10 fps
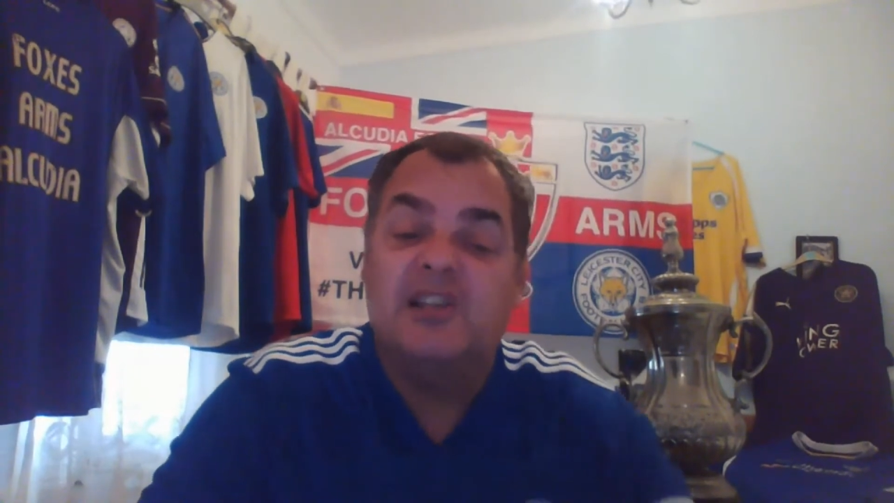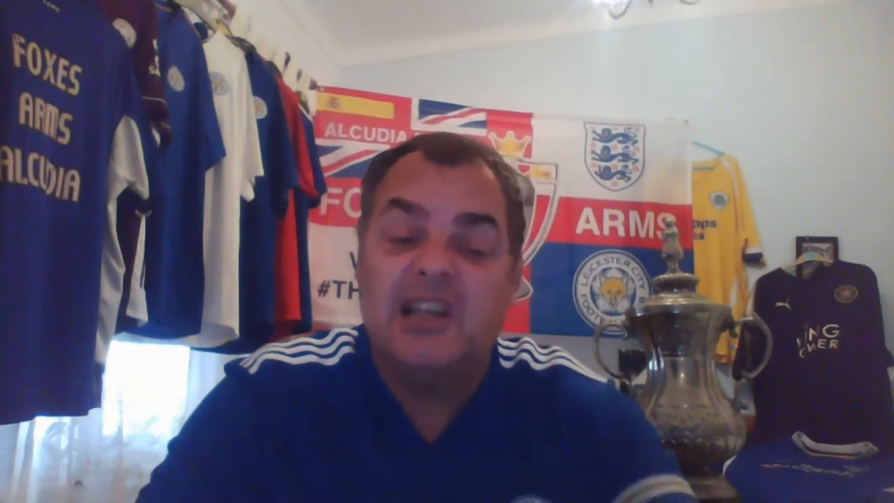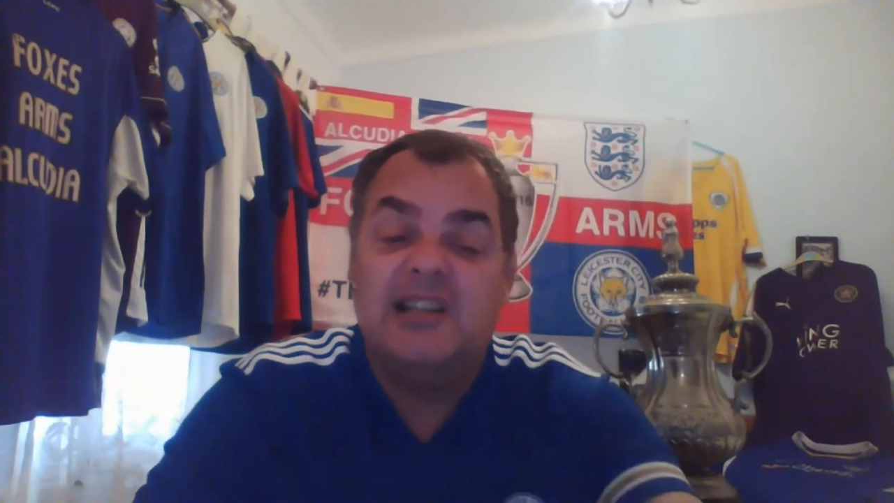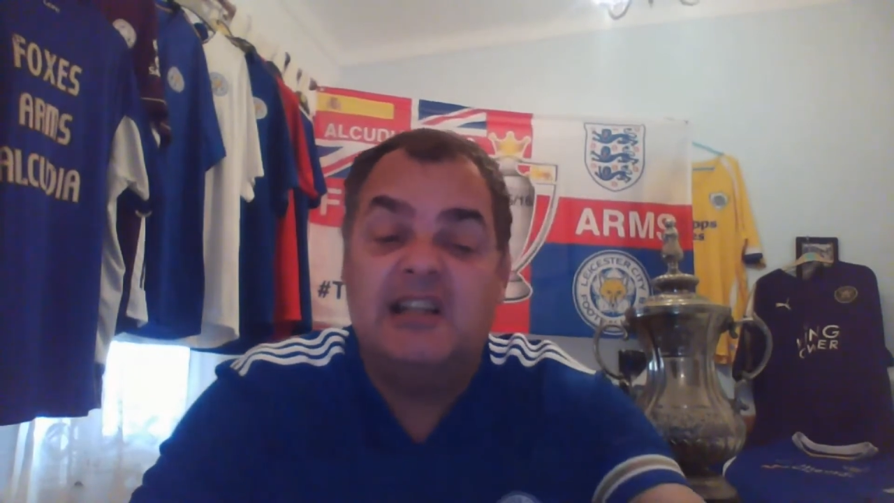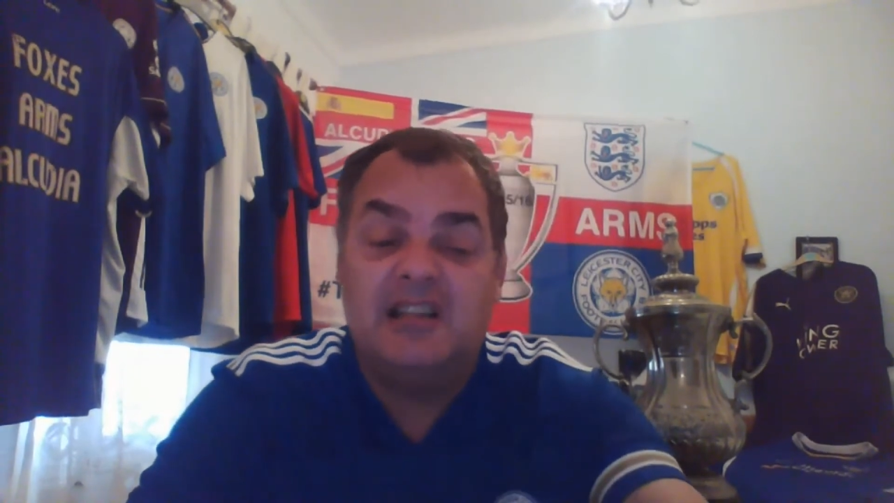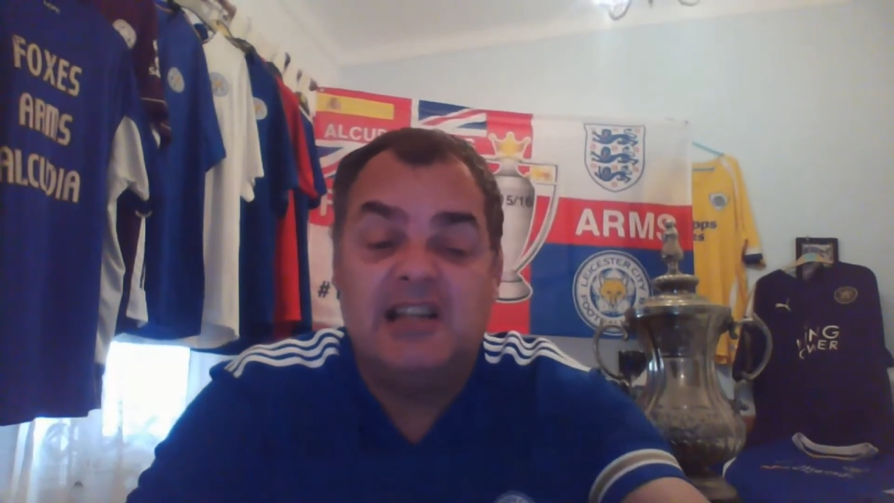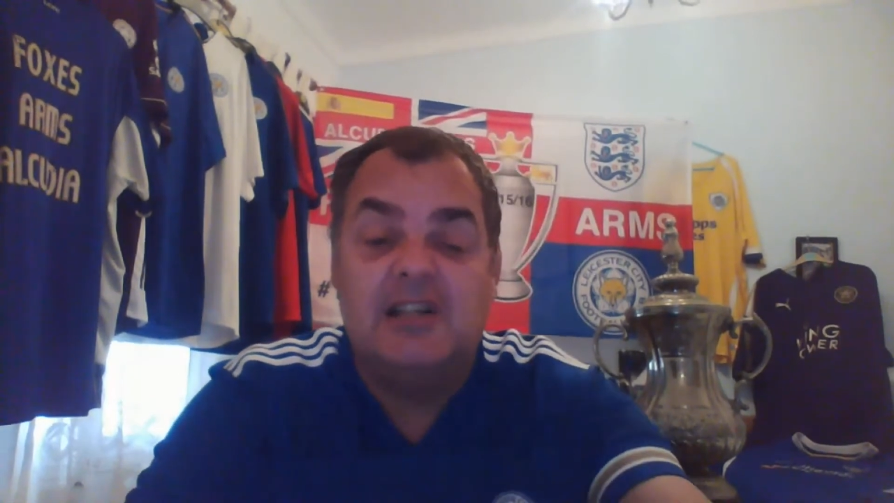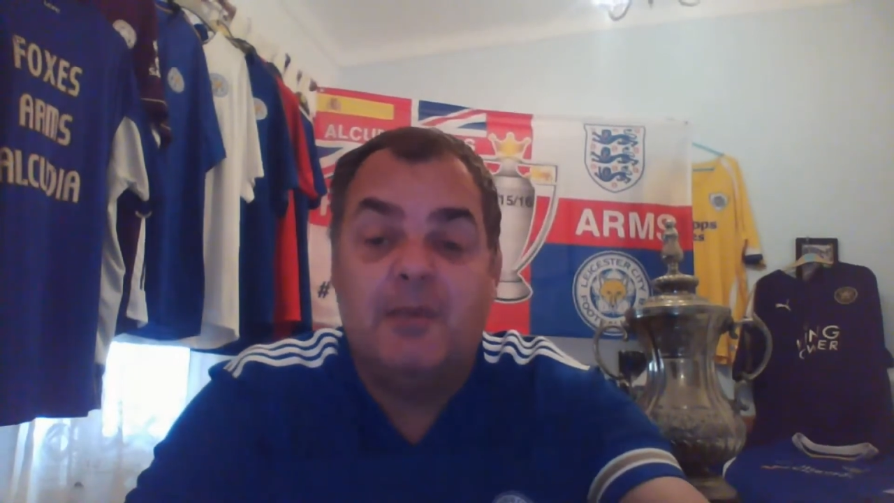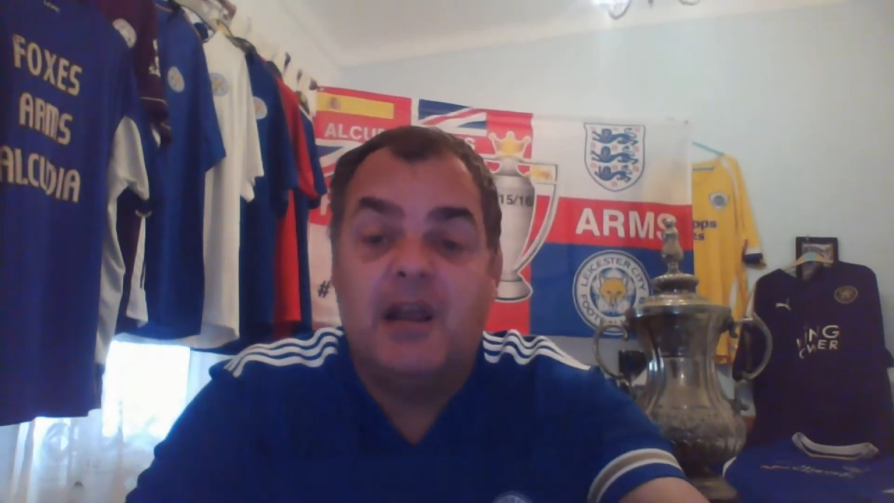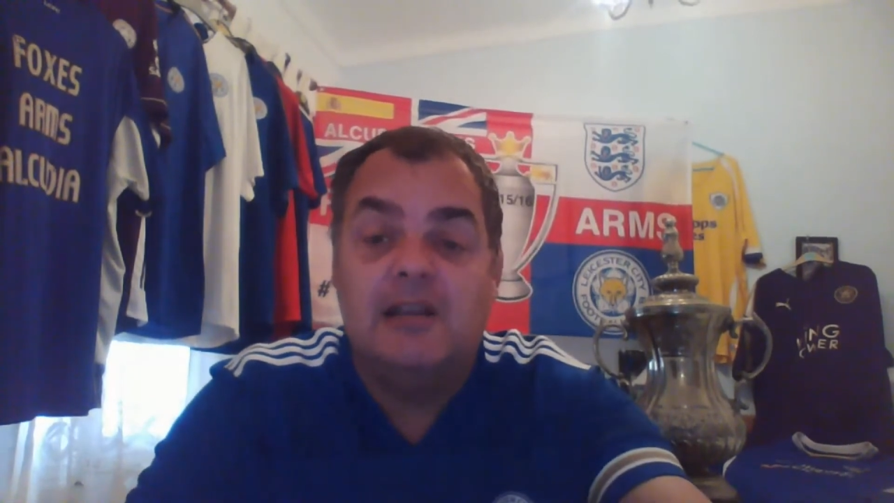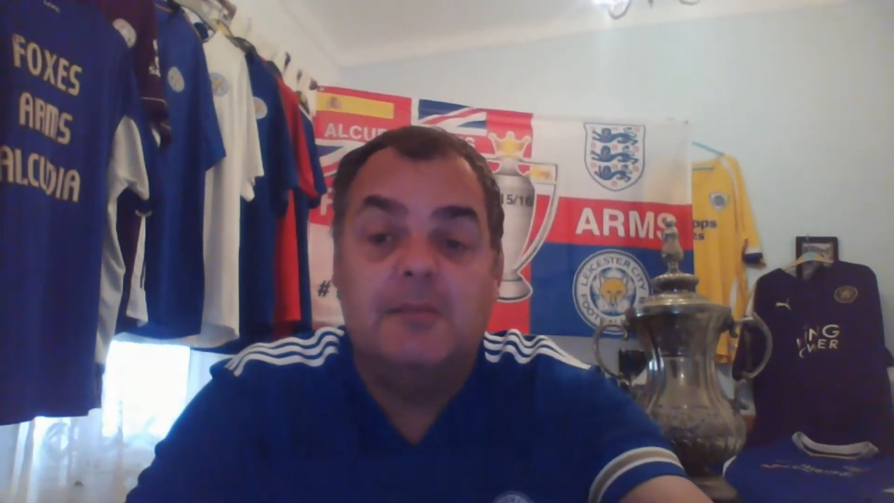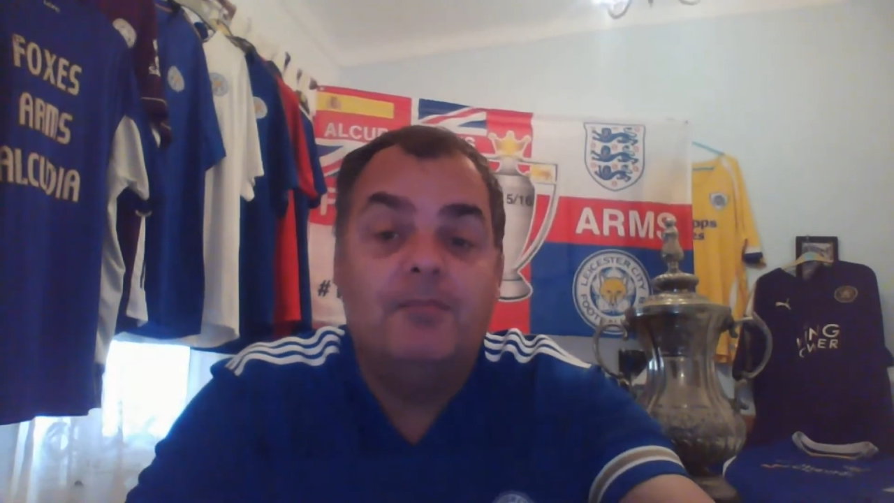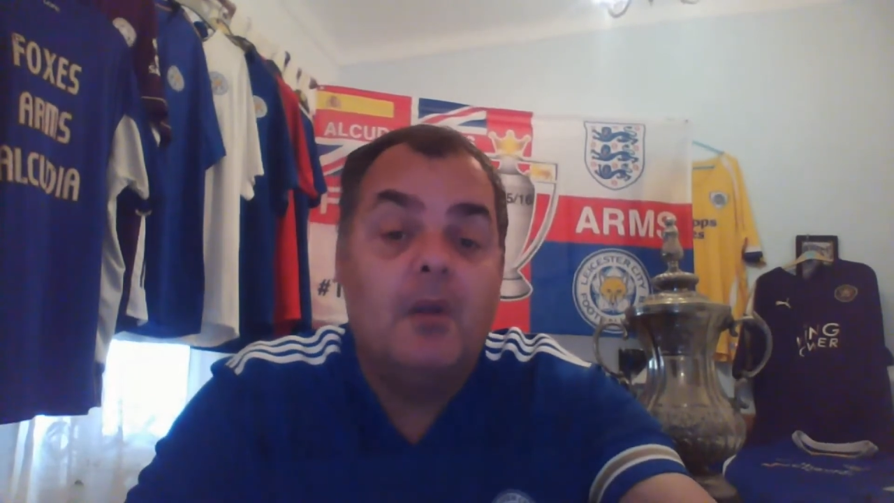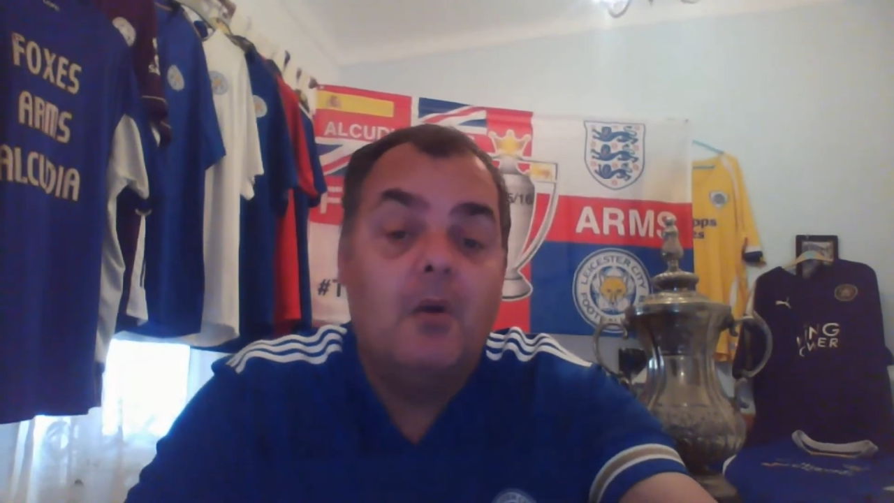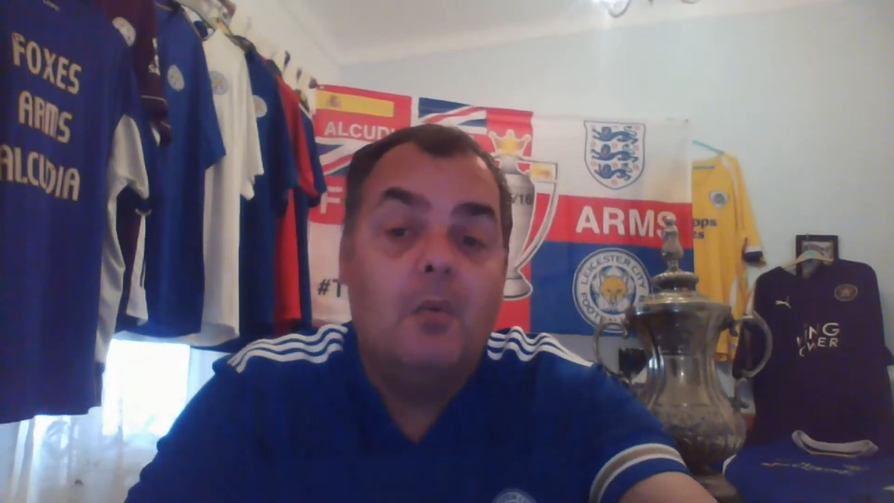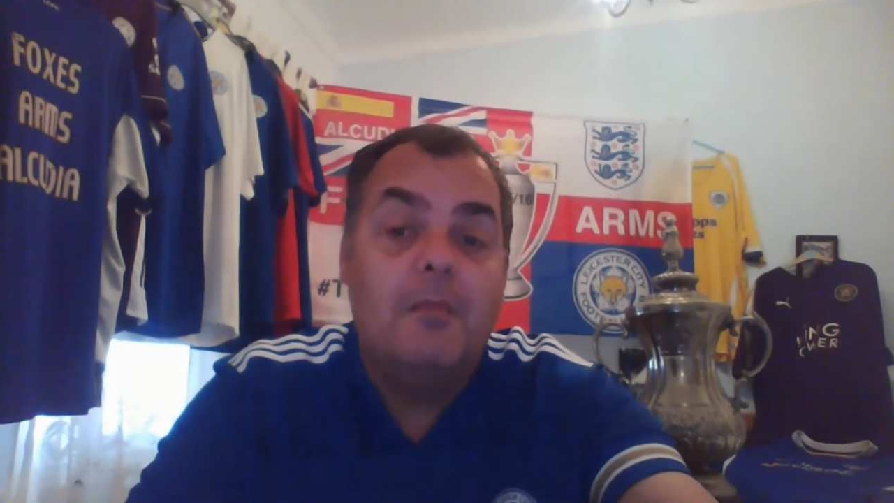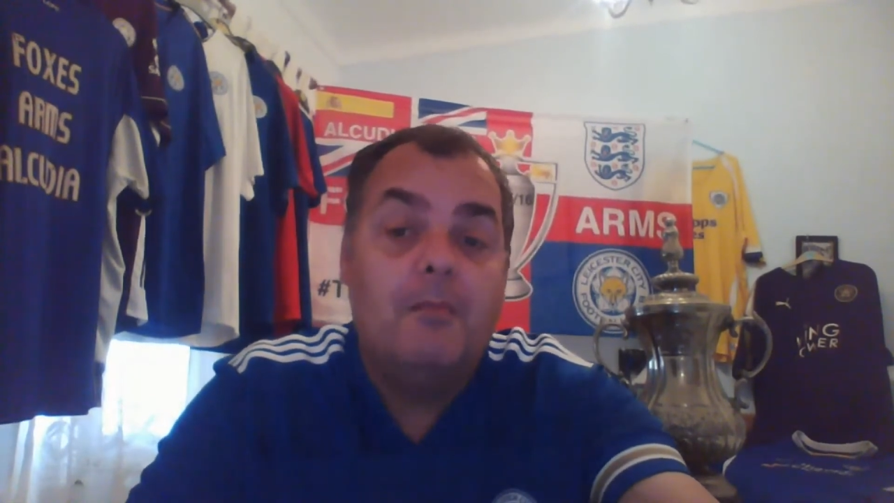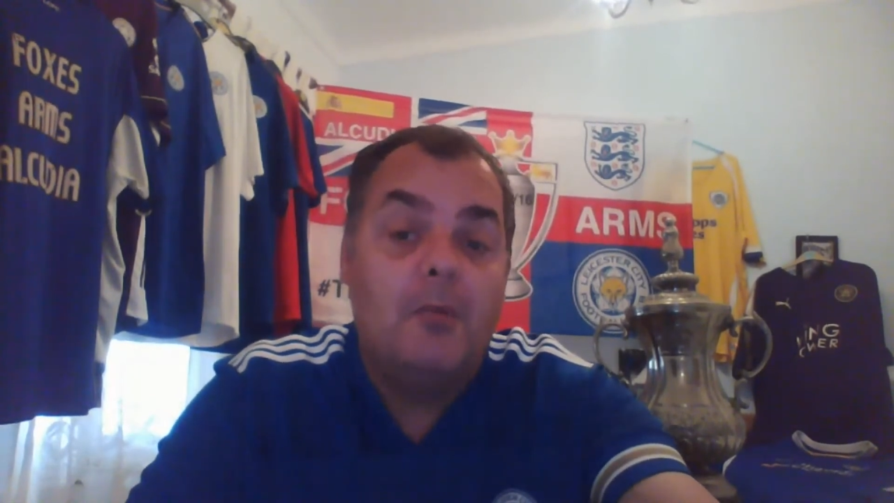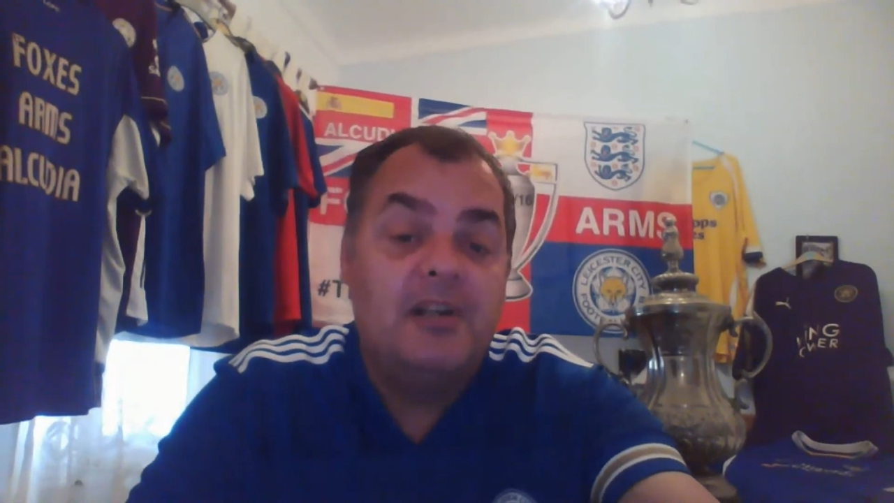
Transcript: 66th minute, when Bobby